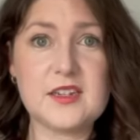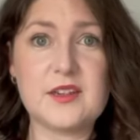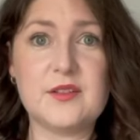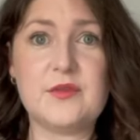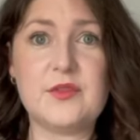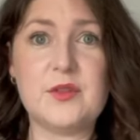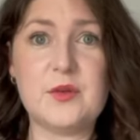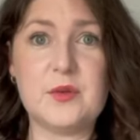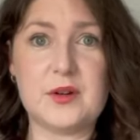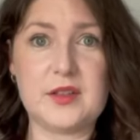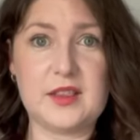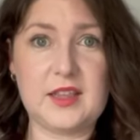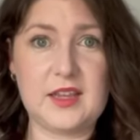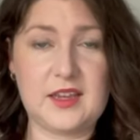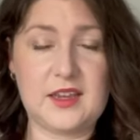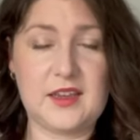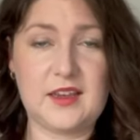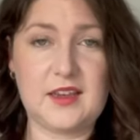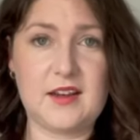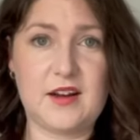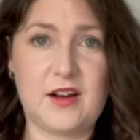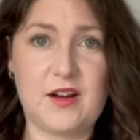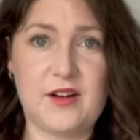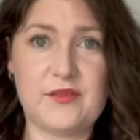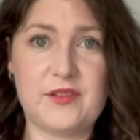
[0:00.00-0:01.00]
if you were
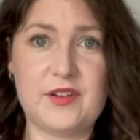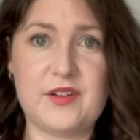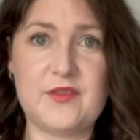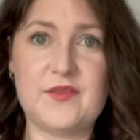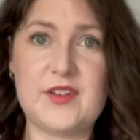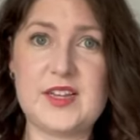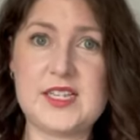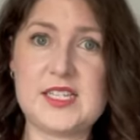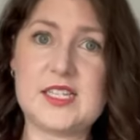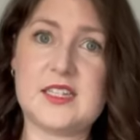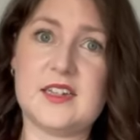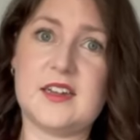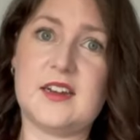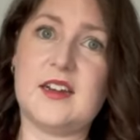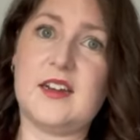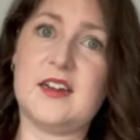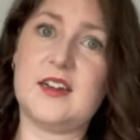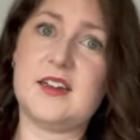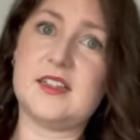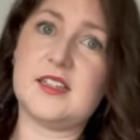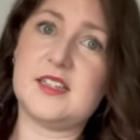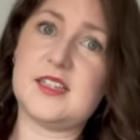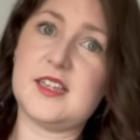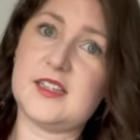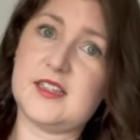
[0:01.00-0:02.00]
thinking of investing in
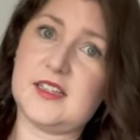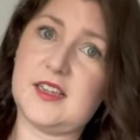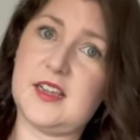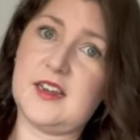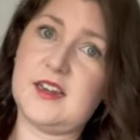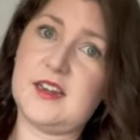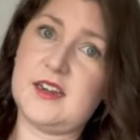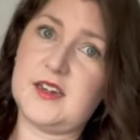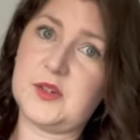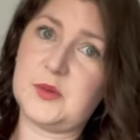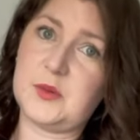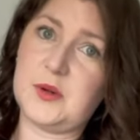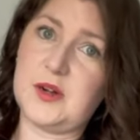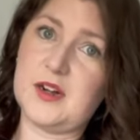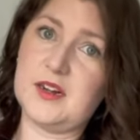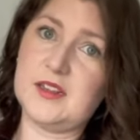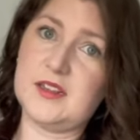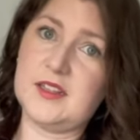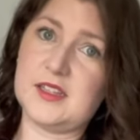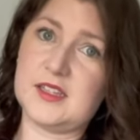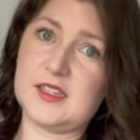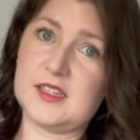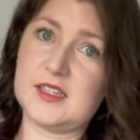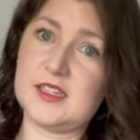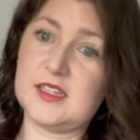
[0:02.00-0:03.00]
any Sezane knitwear
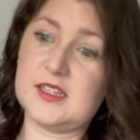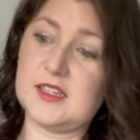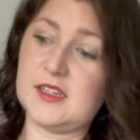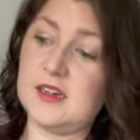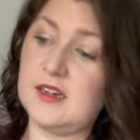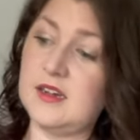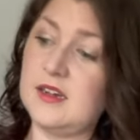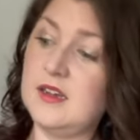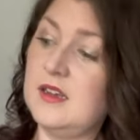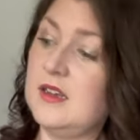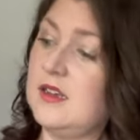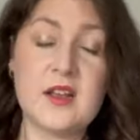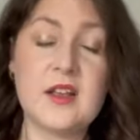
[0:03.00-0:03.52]
this season